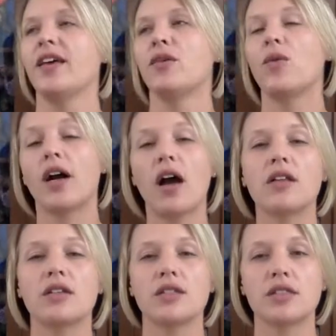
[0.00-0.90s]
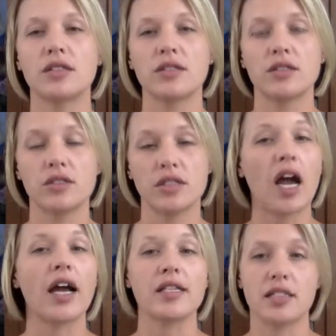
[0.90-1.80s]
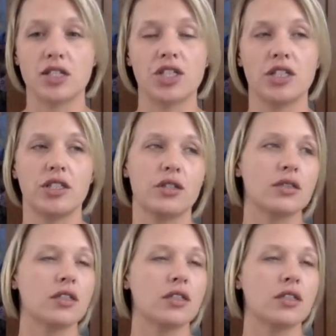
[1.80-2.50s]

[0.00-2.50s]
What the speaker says: what colors dyes that she had used,